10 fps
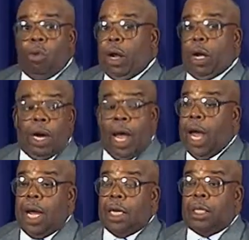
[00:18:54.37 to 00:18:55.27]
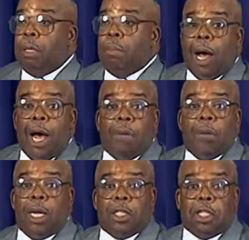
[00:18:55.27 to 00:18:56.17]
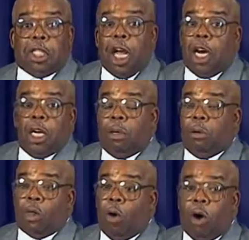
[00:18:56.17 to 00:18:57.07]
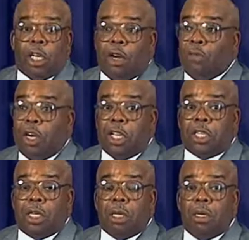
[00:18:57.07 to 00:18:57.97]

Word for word: recognize the Bible as the standard of authority in religion?